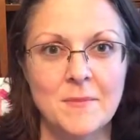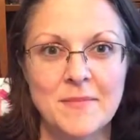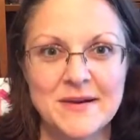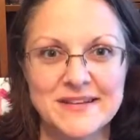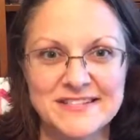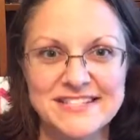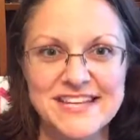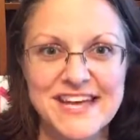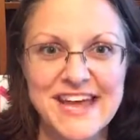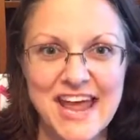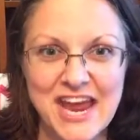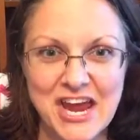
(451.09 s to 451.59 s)

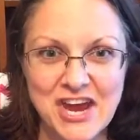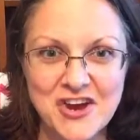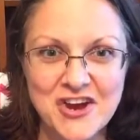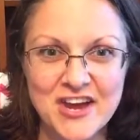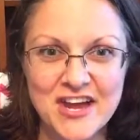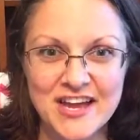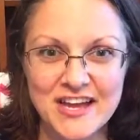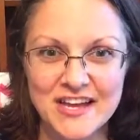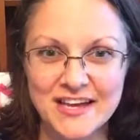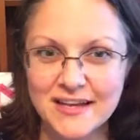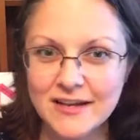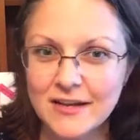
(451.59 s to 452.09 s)
But to
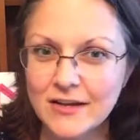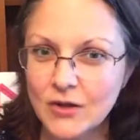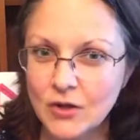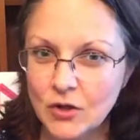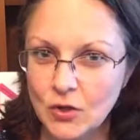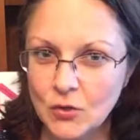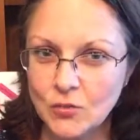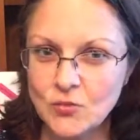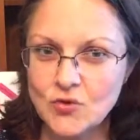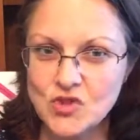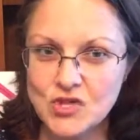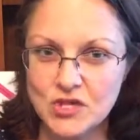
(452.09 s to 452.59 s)
Aaron,
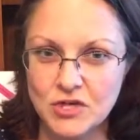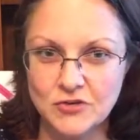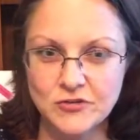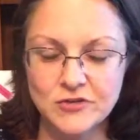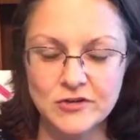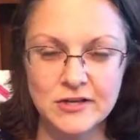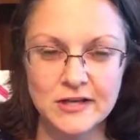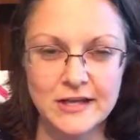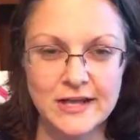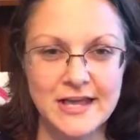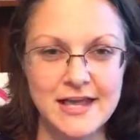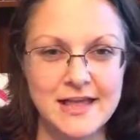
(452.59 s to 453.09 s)
who
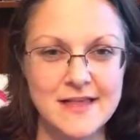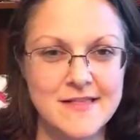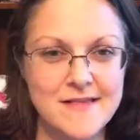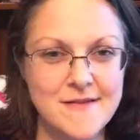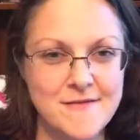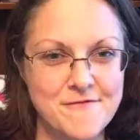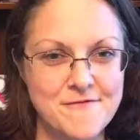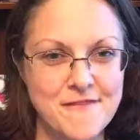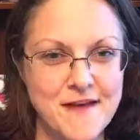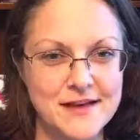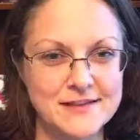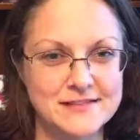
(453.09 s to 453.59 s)
generally
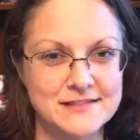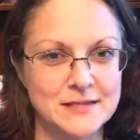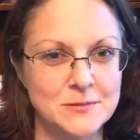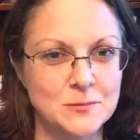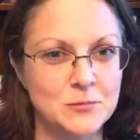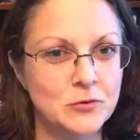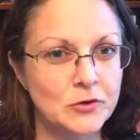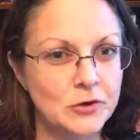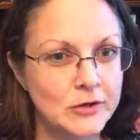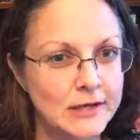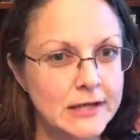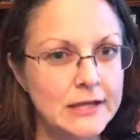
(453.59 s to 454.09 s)
is
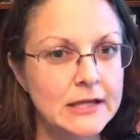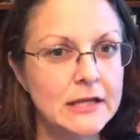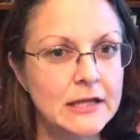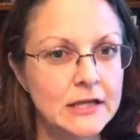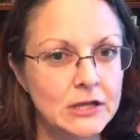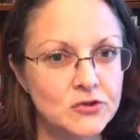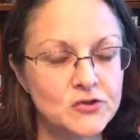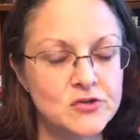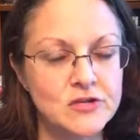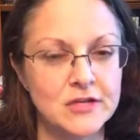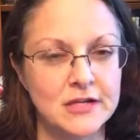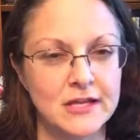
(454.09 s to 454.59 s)
affected pretty
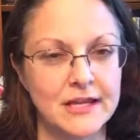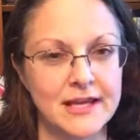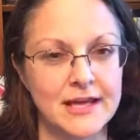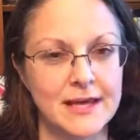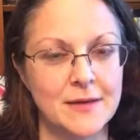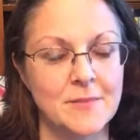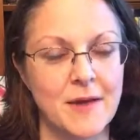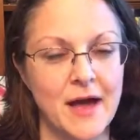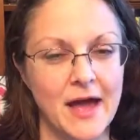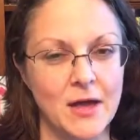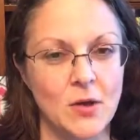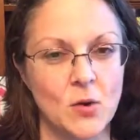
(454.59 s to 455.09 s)

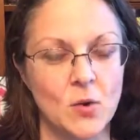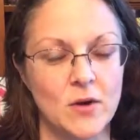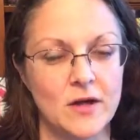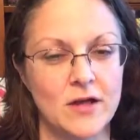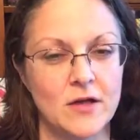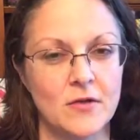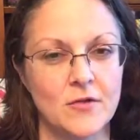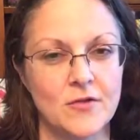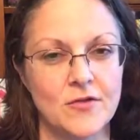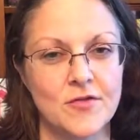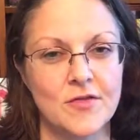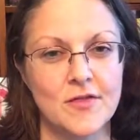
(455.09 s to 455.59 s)
literally by
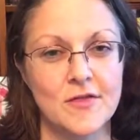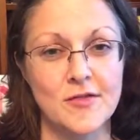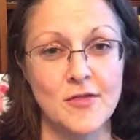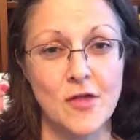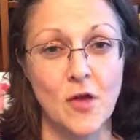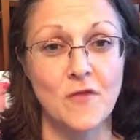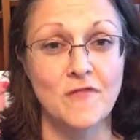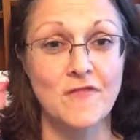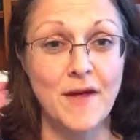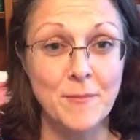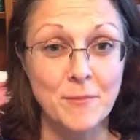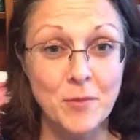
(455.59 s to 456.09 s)
oils.
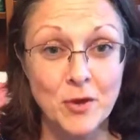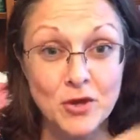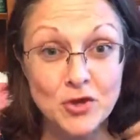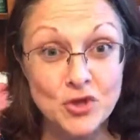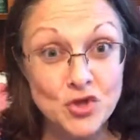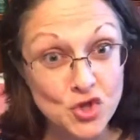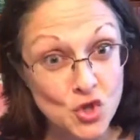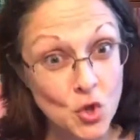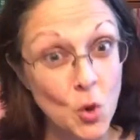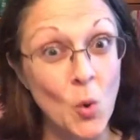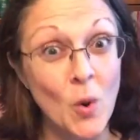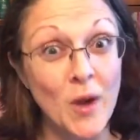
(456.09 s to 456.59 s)
So if I
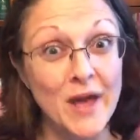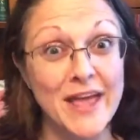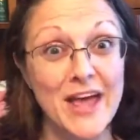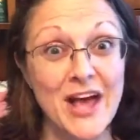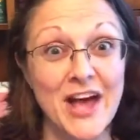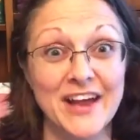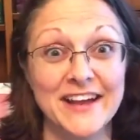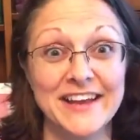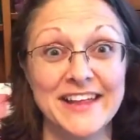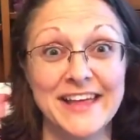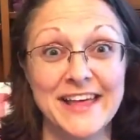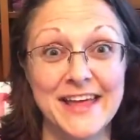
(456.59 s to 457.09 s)
put
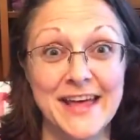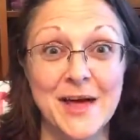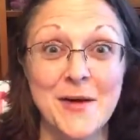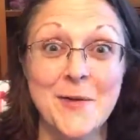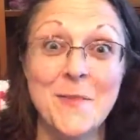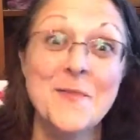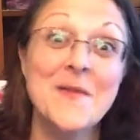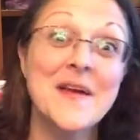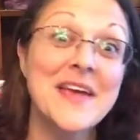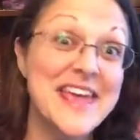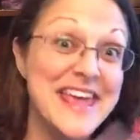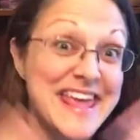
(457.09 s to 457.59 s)
joy on
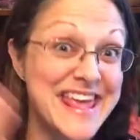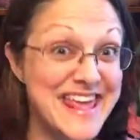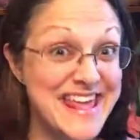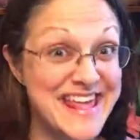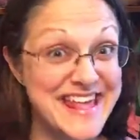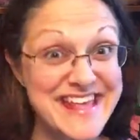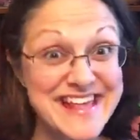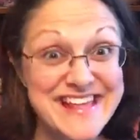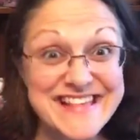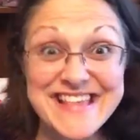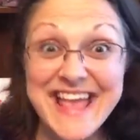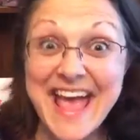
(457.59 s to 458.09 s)
him,
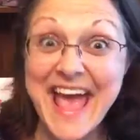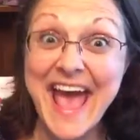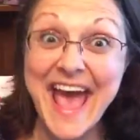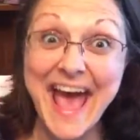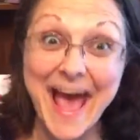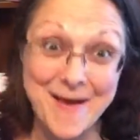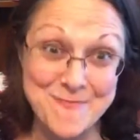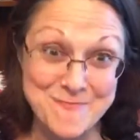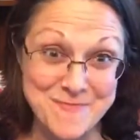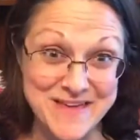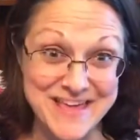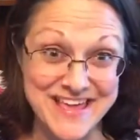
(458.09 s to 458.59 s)
he's
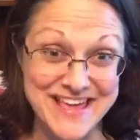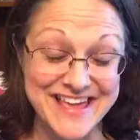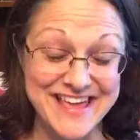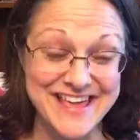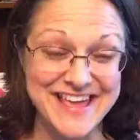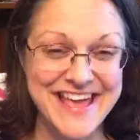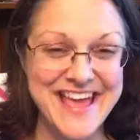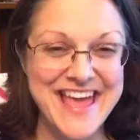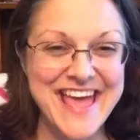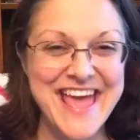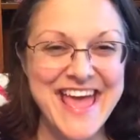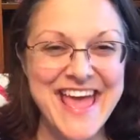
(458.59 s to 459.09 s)

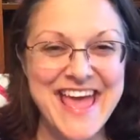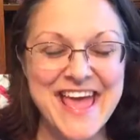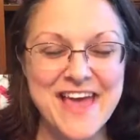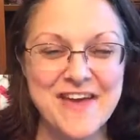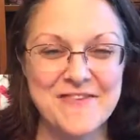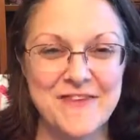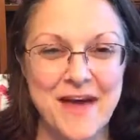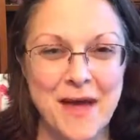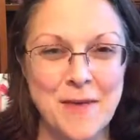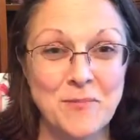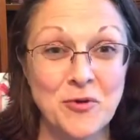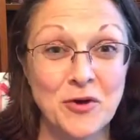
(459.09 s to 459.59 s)
happy.
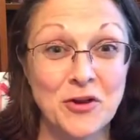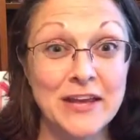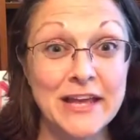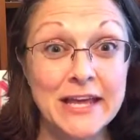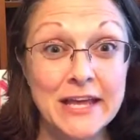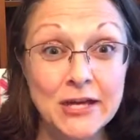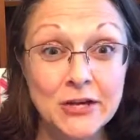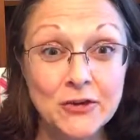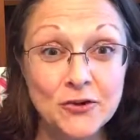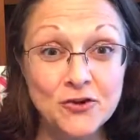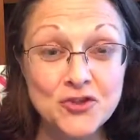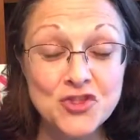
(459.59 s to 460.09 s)
If I
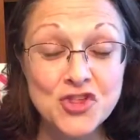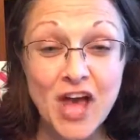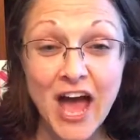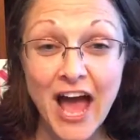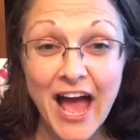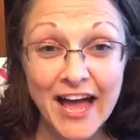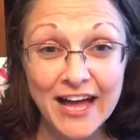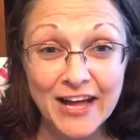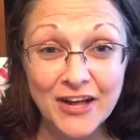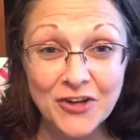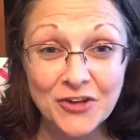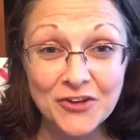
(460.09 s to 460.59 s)
put inner
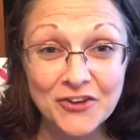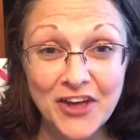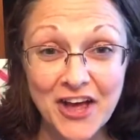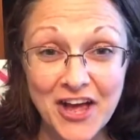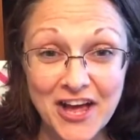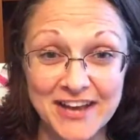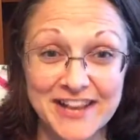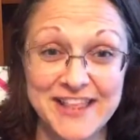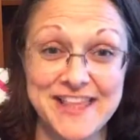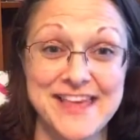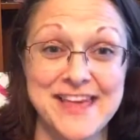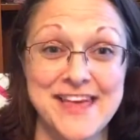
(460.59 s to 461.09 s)
child
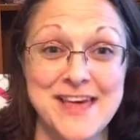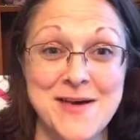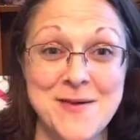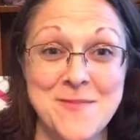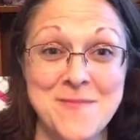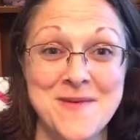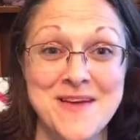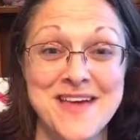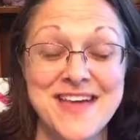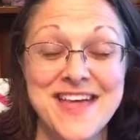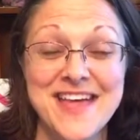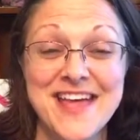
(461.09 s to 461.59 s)
on
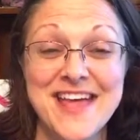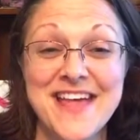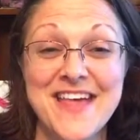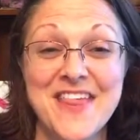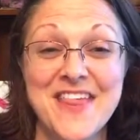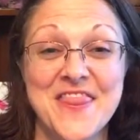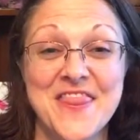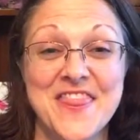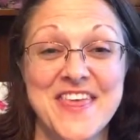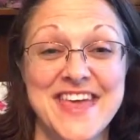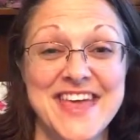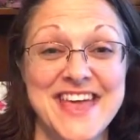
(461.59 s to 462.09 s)
him,
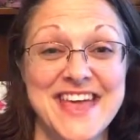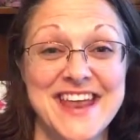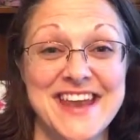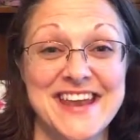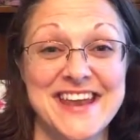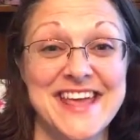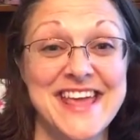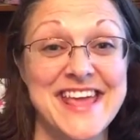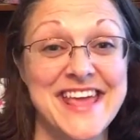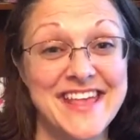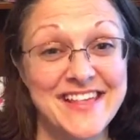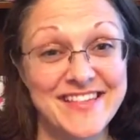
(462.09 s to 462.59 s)

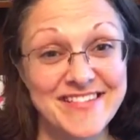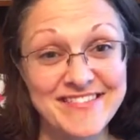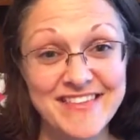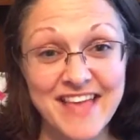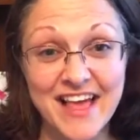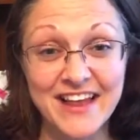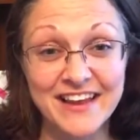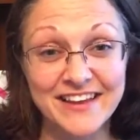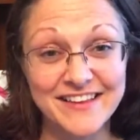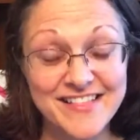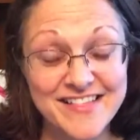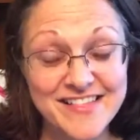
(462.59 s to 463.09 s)
then he's
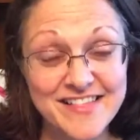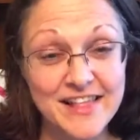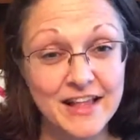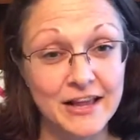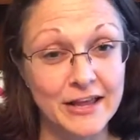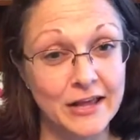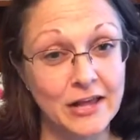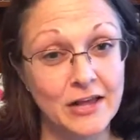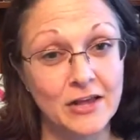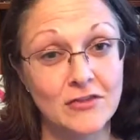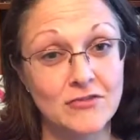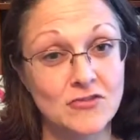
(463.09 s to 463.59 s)
telling
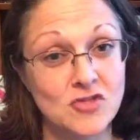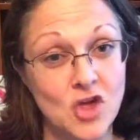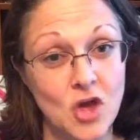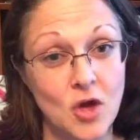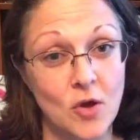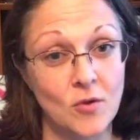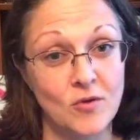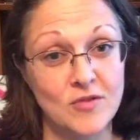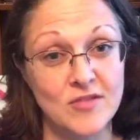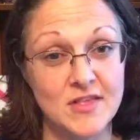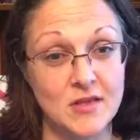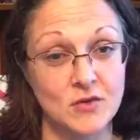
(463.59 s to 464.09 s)
silly
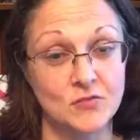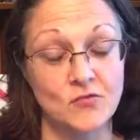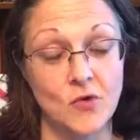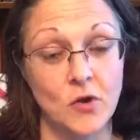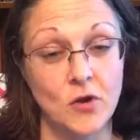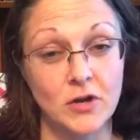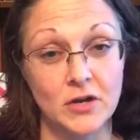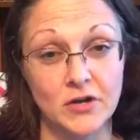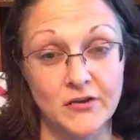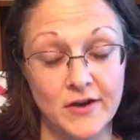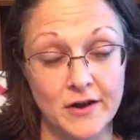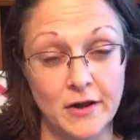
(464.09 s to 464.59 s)
jokes and
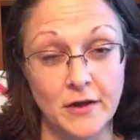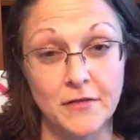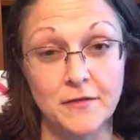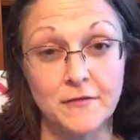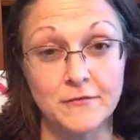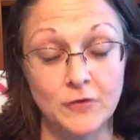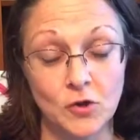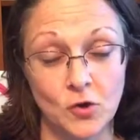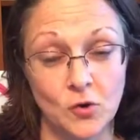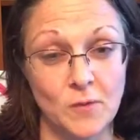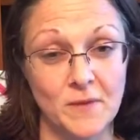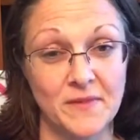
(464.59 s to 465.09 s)
rolling around on
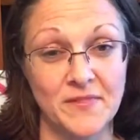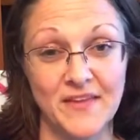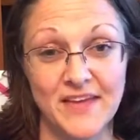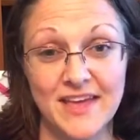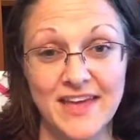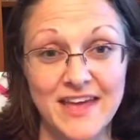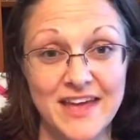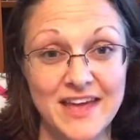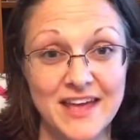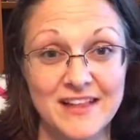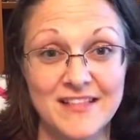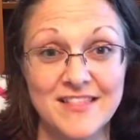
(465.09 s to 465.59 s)
the floor with
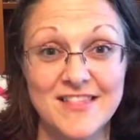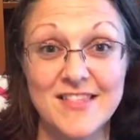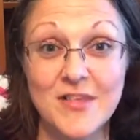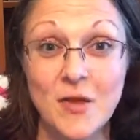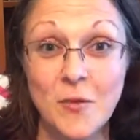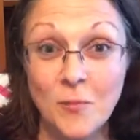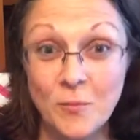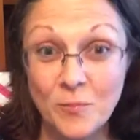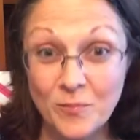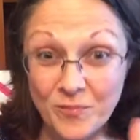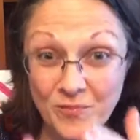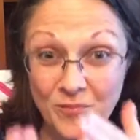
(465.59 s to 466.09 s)
the kids.
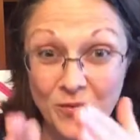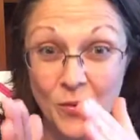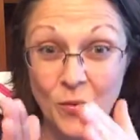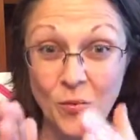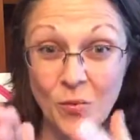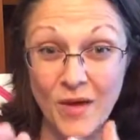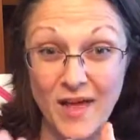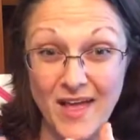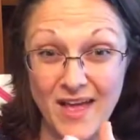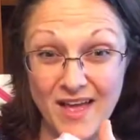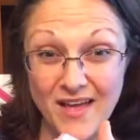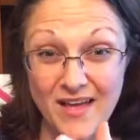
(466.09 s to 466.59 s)
So
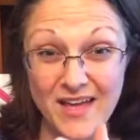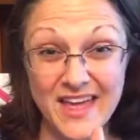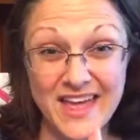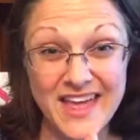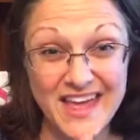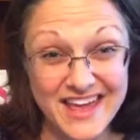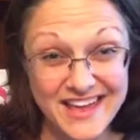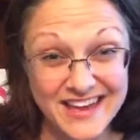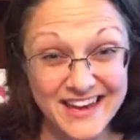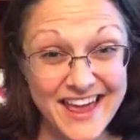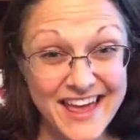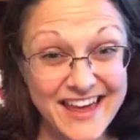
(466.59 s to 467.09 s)

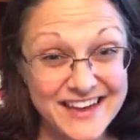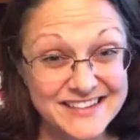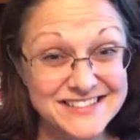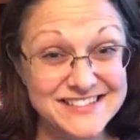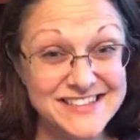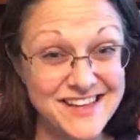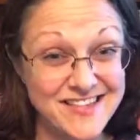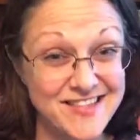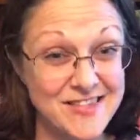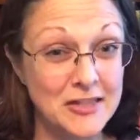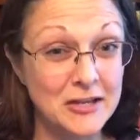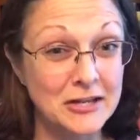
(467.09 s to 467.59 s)
he
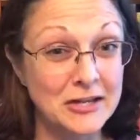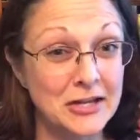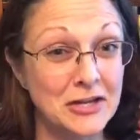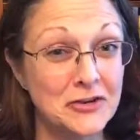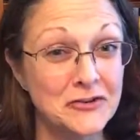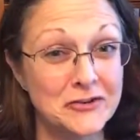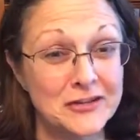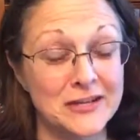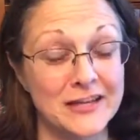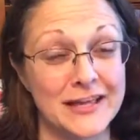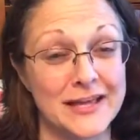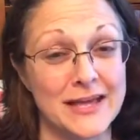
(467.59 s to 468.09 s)
like does
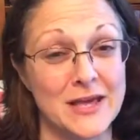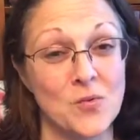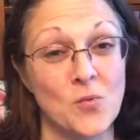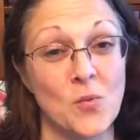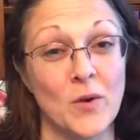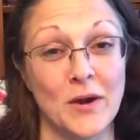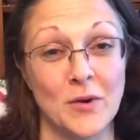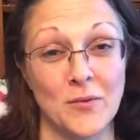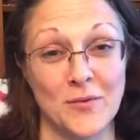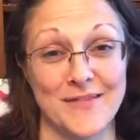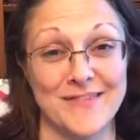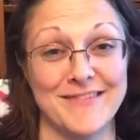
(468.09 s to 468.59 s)
literally
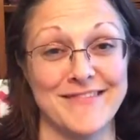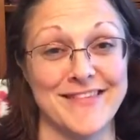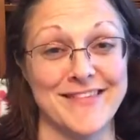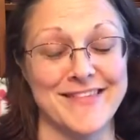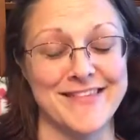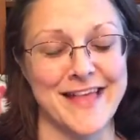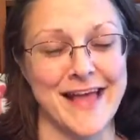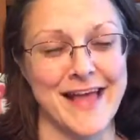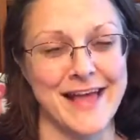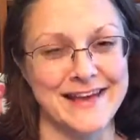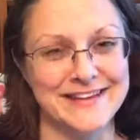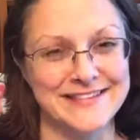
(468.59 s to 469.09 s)
what it was
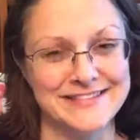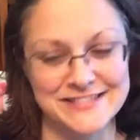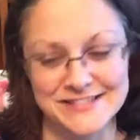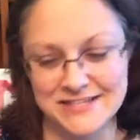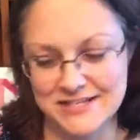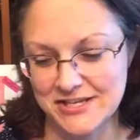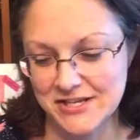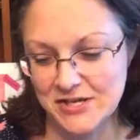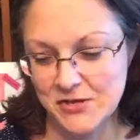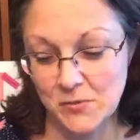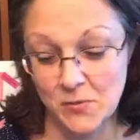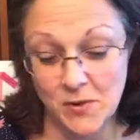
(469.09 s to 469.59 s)
designed
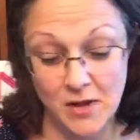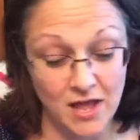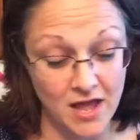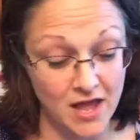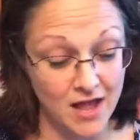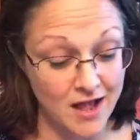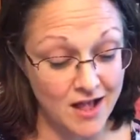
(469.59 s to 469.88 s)
to do.